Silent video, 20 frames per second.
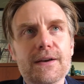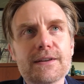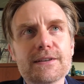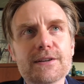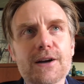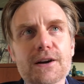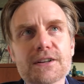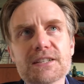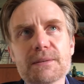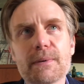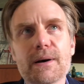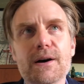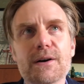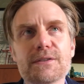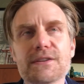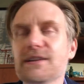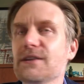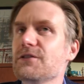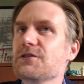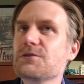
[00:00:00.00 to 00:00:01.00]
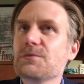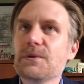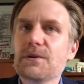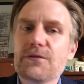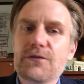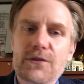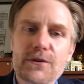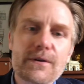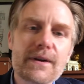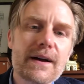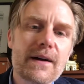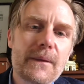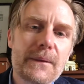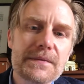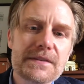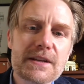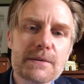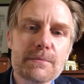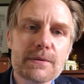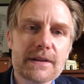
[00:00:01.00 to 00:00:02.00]
talked about the difference between Pharrell
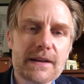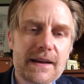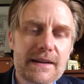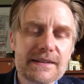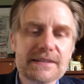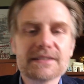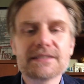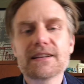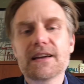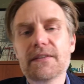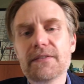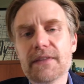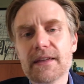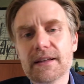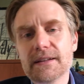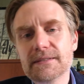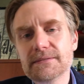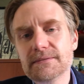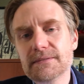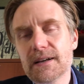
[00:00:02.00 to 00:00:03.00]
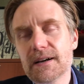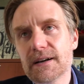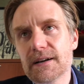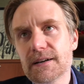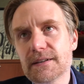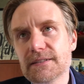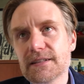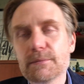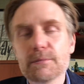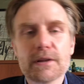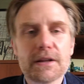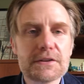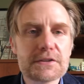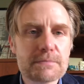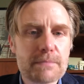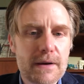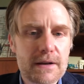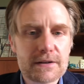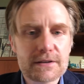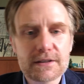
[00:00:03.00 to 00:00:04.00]
and Timbaland and said that Timbaland is
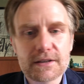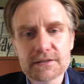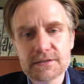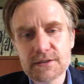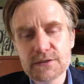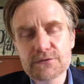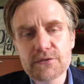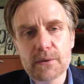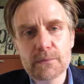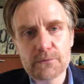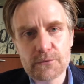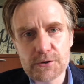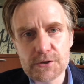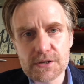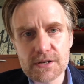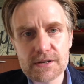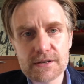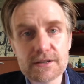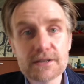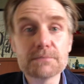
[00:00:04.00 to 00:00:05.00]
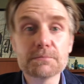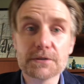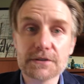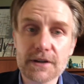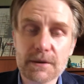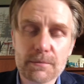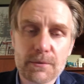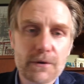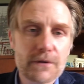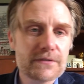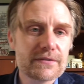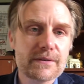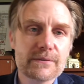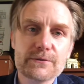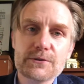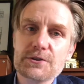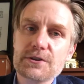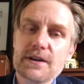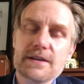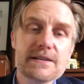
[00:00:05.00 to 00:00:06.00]
better because he's from Virginia, but they're both from
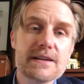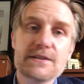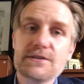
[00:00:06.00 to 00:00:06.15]
Virginia.